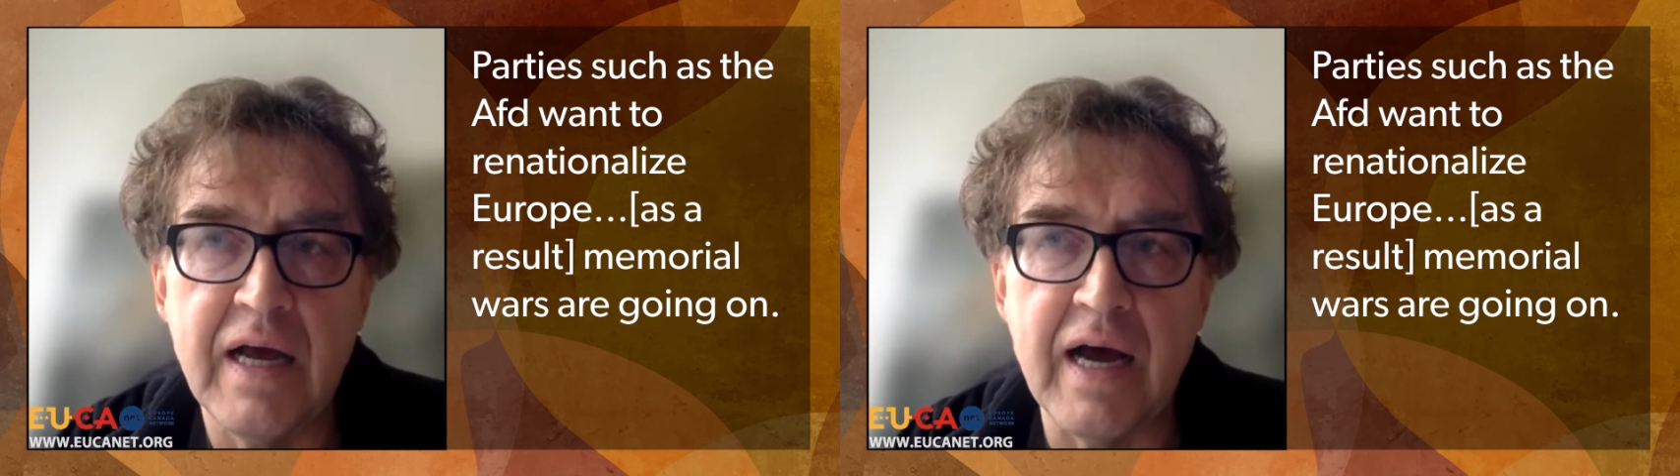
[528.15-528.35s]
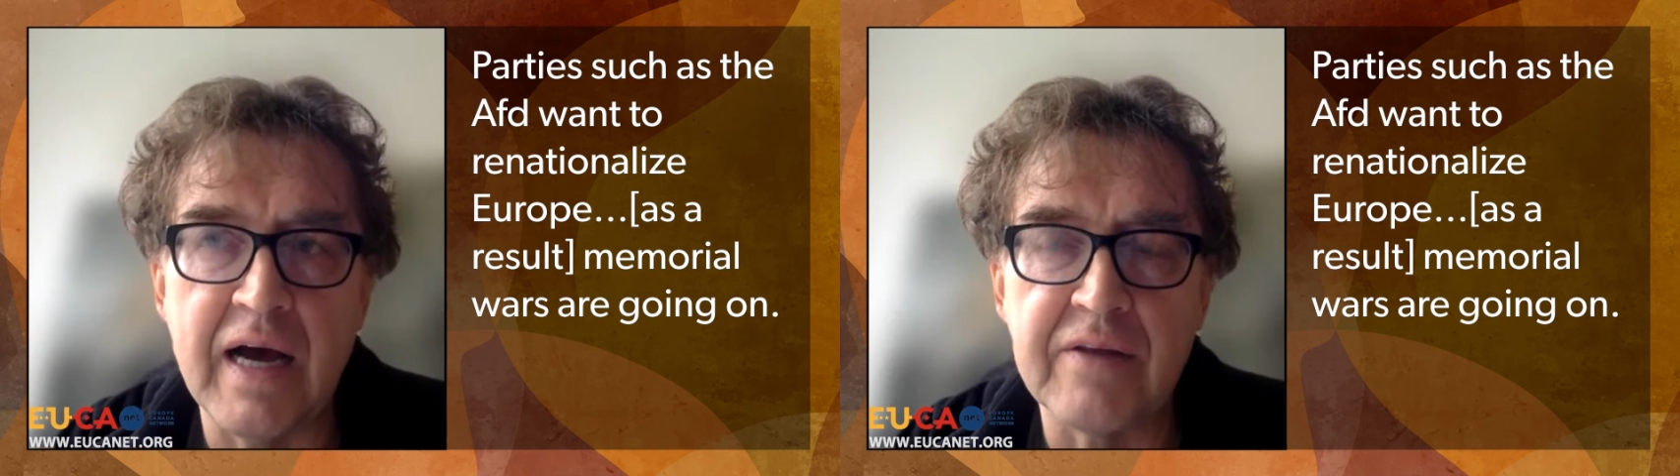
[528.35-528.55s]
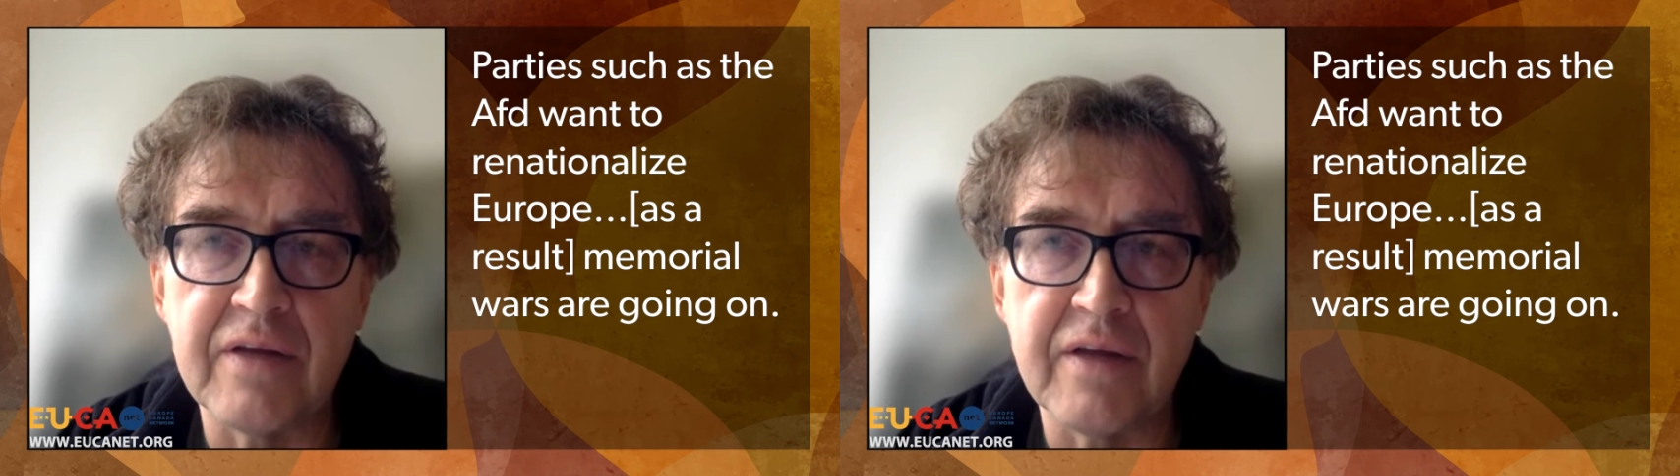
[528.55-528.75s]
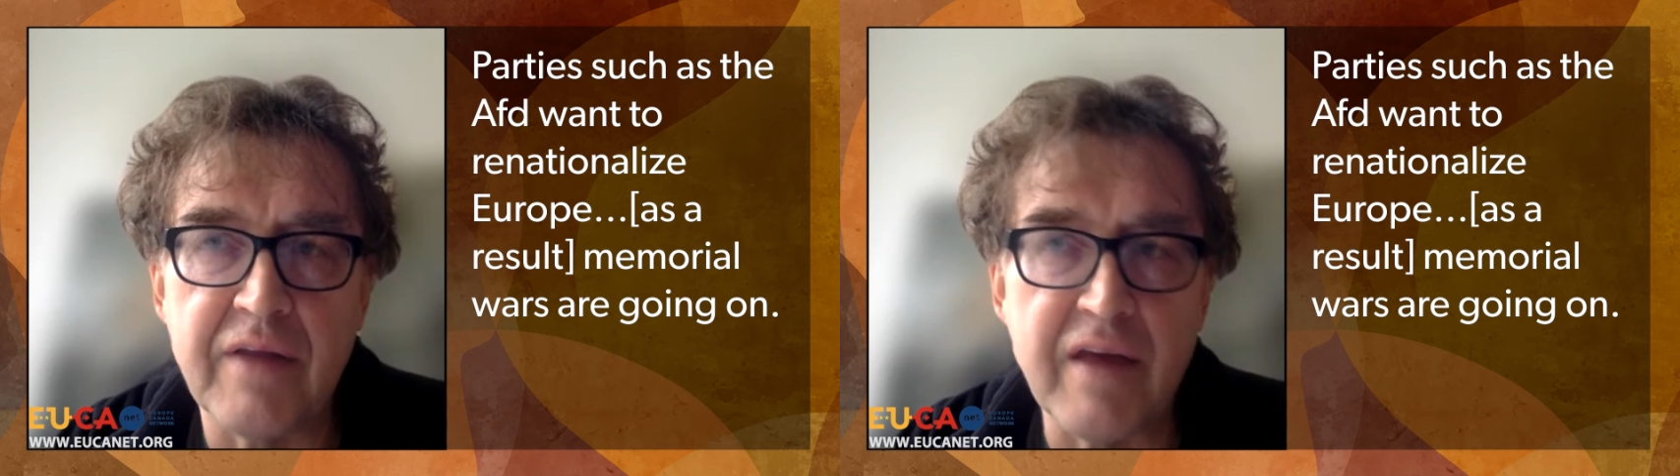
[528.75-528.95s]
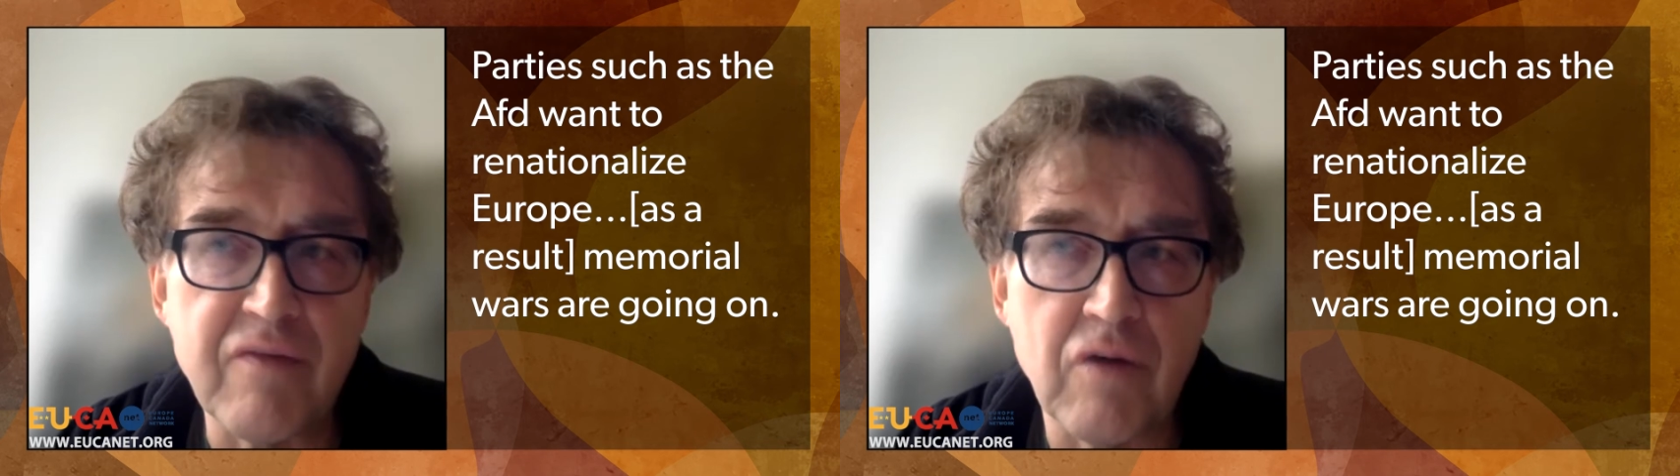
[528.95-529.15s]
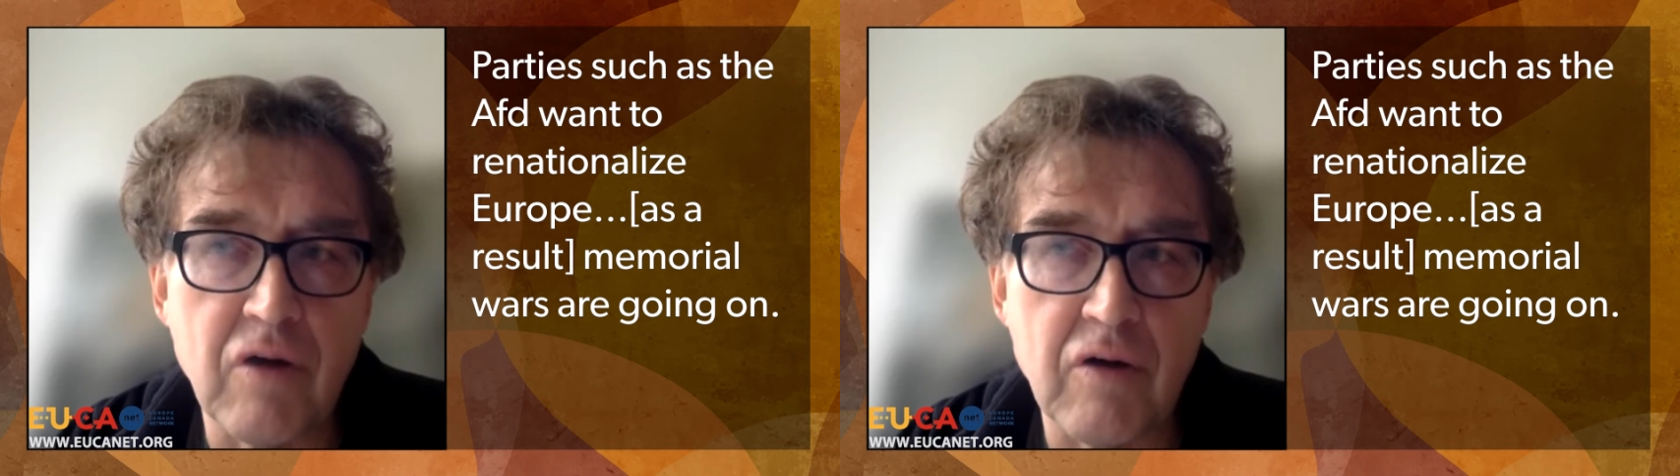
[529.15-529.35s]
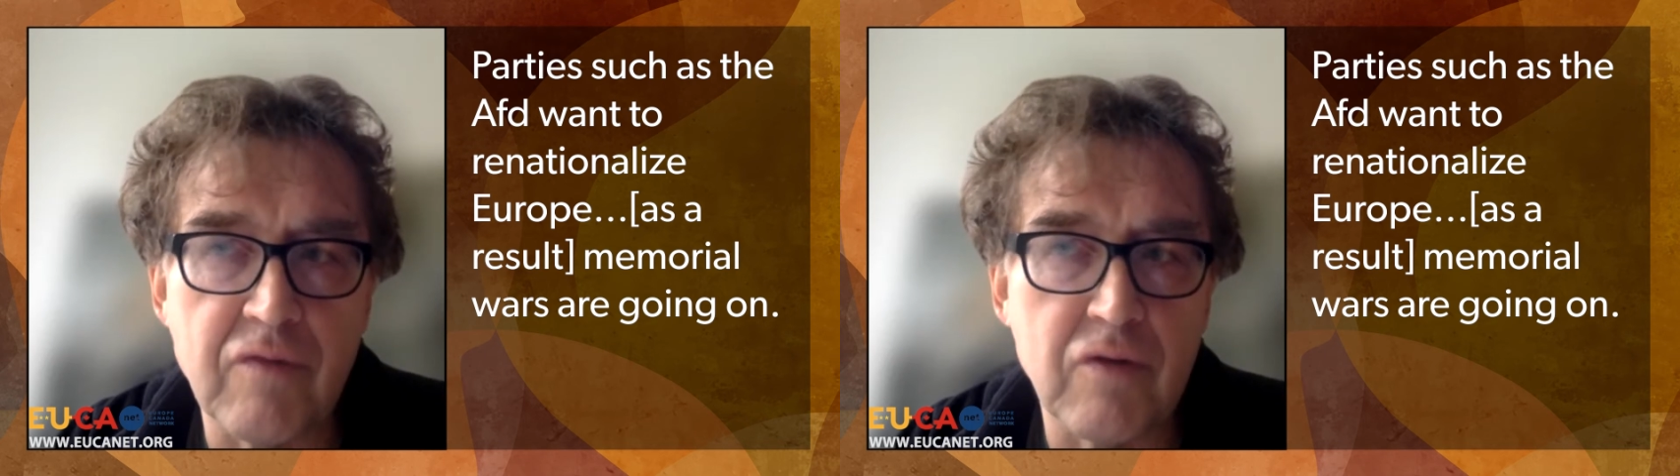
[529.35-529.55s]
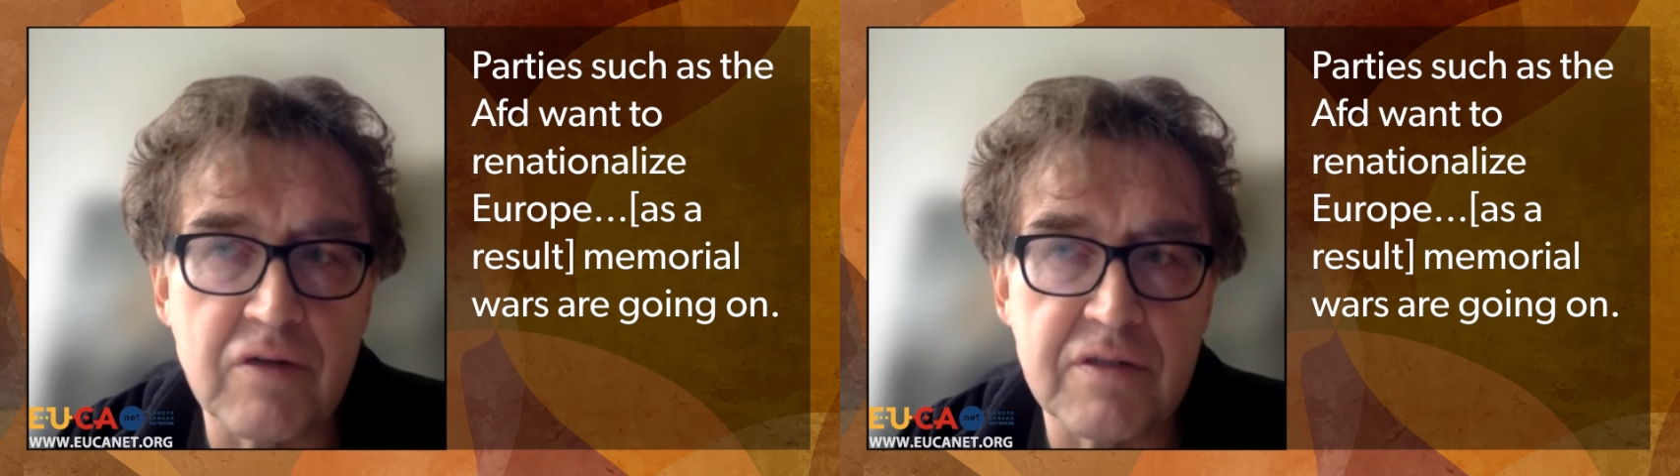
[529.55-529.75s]
And therefore, of
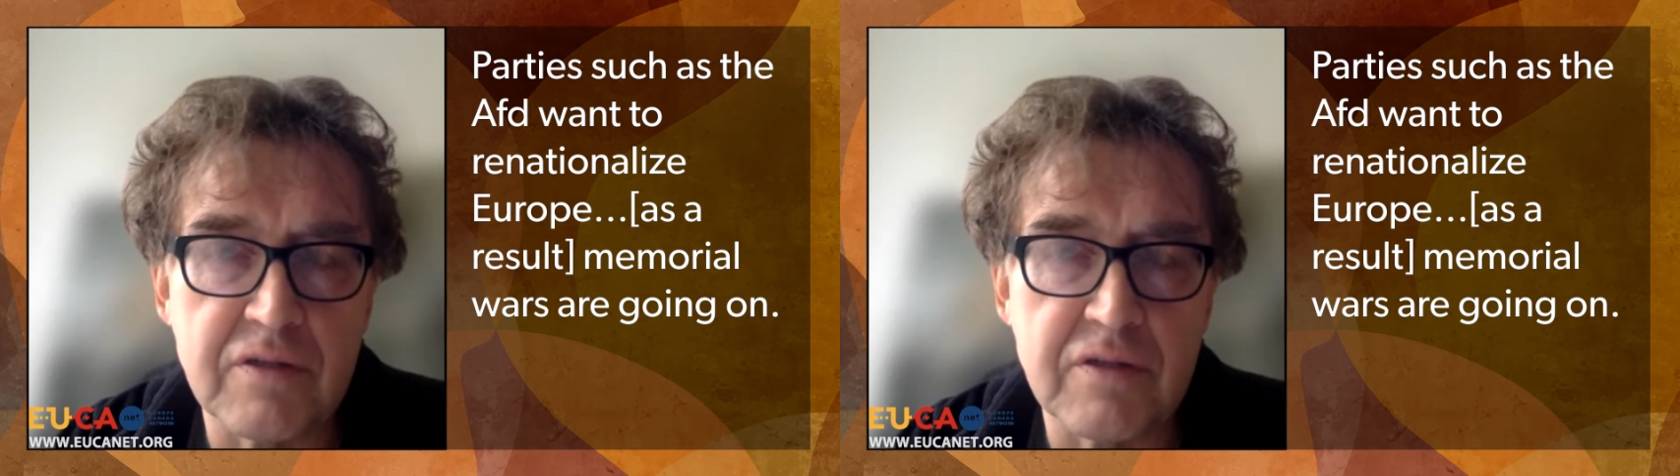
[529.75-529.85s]
course,